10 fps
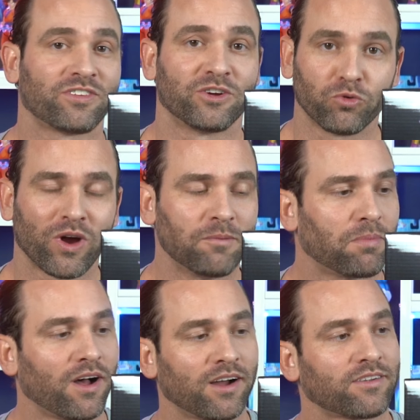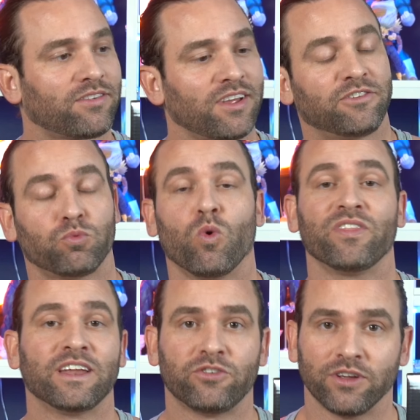it's a great box. It's
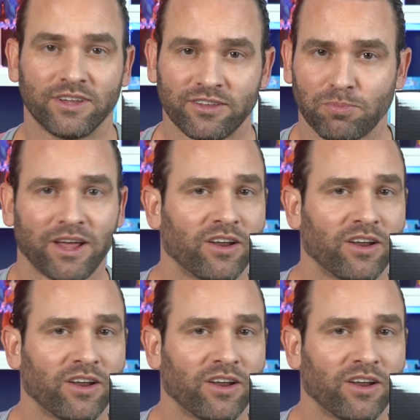one that you could display